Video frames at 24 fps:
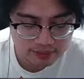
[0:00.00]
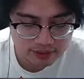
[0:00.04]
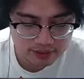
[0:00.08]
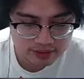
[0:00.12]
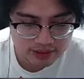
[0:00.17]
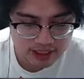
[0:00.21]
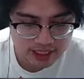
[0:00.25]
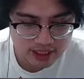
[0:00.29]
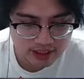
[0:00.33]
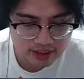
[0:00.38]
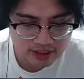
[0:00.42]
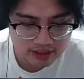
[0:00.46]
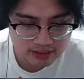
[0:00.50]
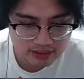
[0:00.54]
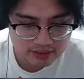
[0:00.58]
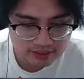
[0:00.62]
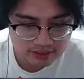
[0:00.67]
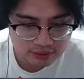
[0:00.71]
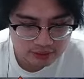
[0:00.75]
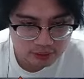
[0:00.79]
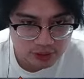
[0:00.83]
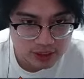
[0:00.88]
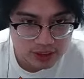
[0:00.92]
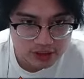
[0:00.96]
Yeah.
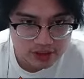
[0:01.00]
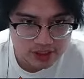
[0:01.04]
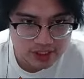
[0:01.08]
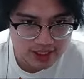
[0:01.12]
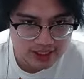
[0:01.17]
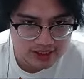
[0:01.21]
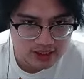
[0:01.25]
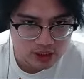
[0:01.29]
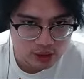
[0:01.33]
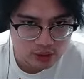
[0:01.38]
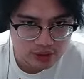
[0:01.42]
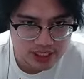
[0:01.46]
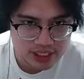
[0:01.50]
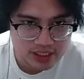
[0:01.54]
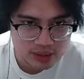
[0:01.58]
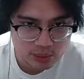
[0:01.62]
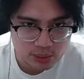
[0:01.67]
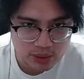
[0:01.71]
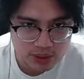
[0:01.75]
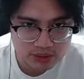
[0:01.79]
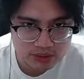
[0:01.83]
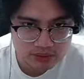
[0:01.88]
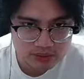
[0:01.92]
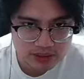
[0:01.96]
Really good against Lo Yi as
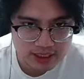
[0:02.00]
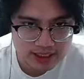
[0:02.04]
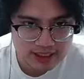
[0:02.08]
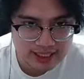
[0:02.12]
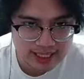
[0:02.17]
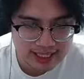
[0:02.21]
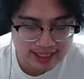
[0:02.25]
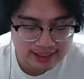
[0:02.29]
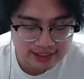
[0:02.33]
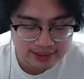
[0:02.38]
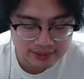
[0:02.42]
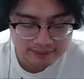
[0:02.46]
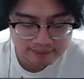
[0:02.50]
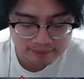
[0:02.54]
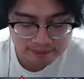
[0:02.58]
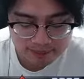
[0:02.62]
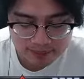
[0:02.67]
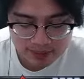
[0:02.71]
well. In laning.